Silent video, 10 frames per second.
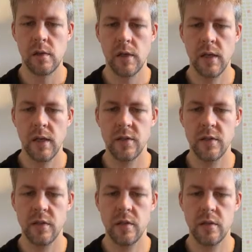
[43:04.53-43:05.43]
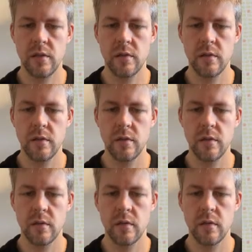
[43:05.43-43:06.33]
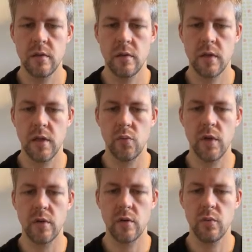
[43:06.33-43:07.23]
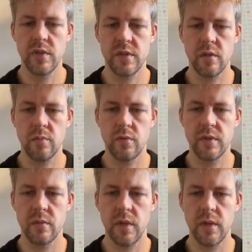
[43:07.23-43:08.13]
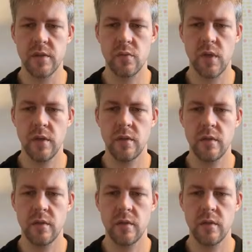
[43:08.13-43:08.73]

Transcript: And here, okay, we are always outputting -1.